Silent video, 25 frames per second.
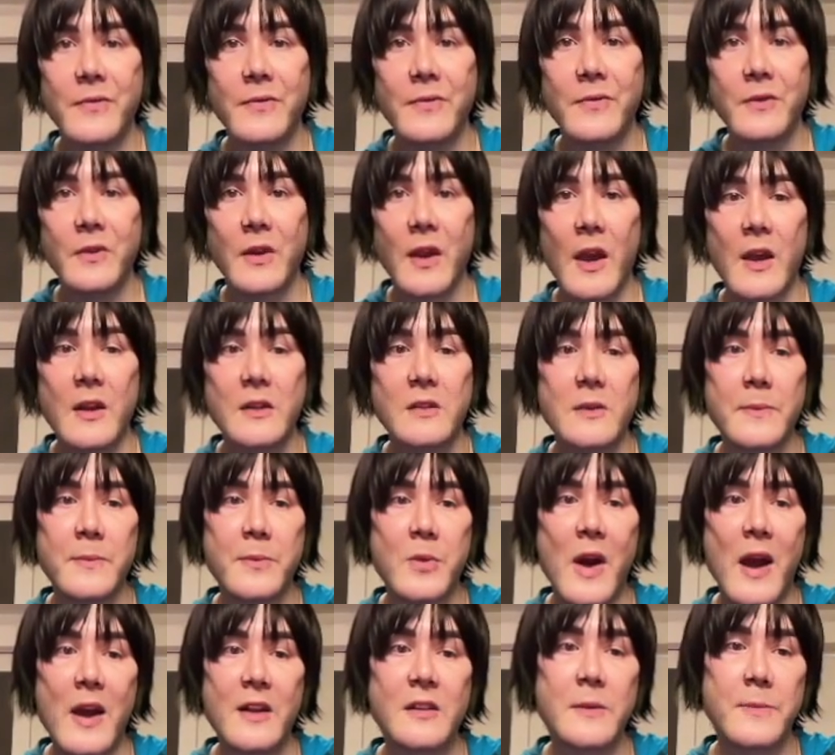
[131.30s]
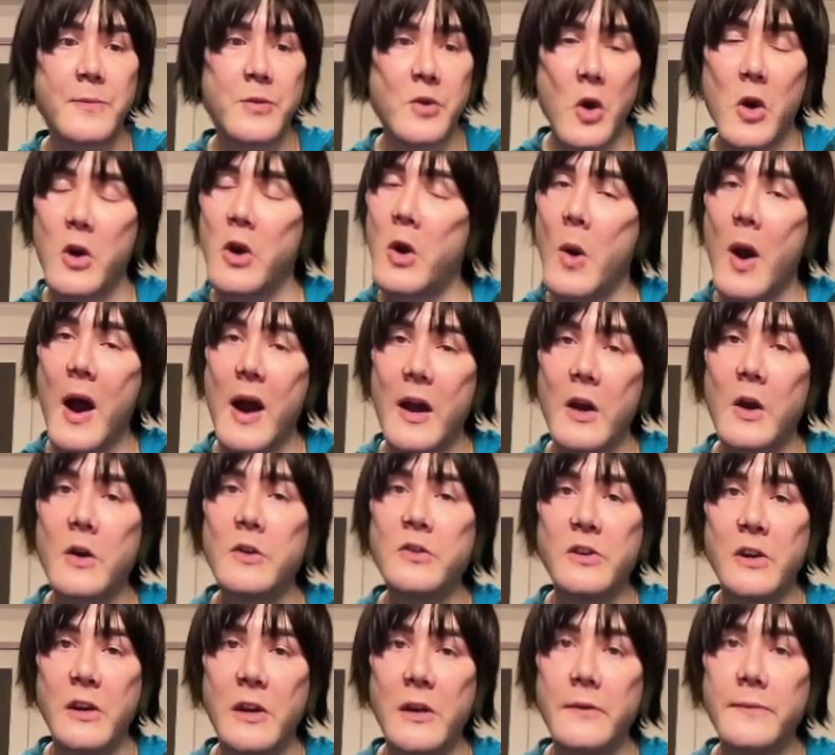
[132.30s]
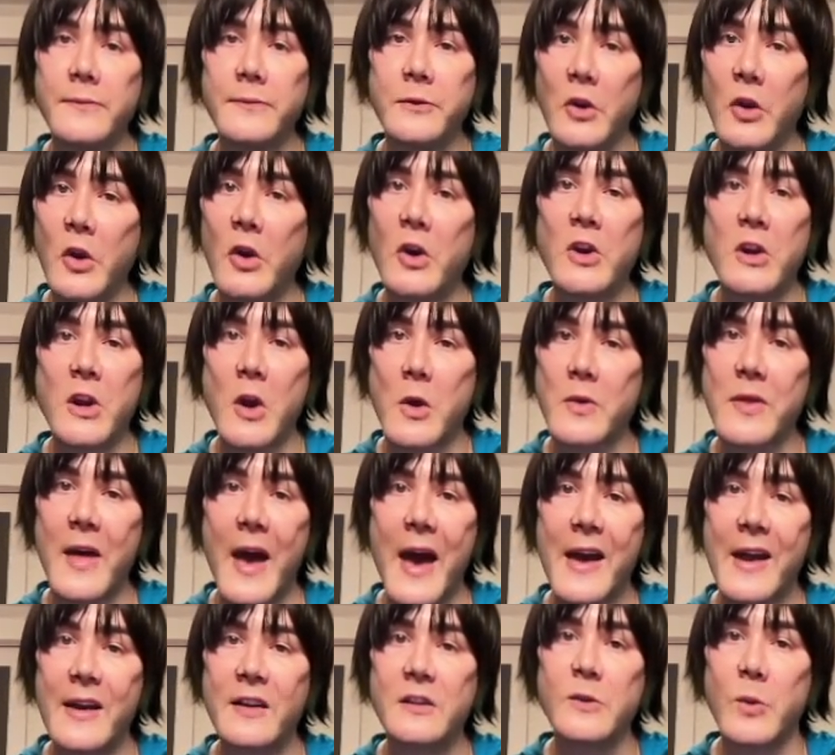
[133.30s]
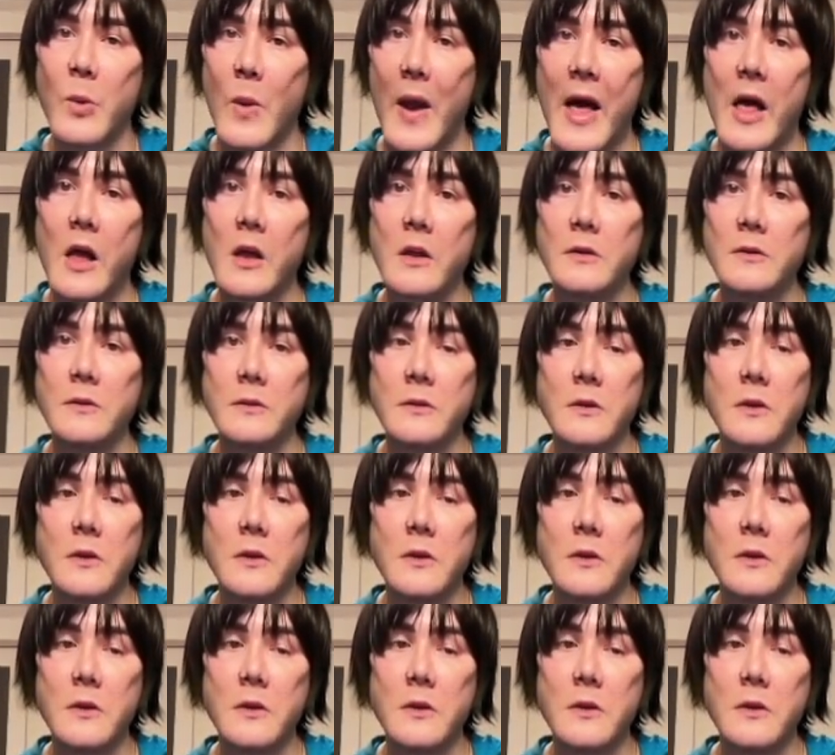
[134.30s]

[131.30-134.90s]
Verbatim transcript: Okay, it's a it's a proto oncogene. You could know that as well.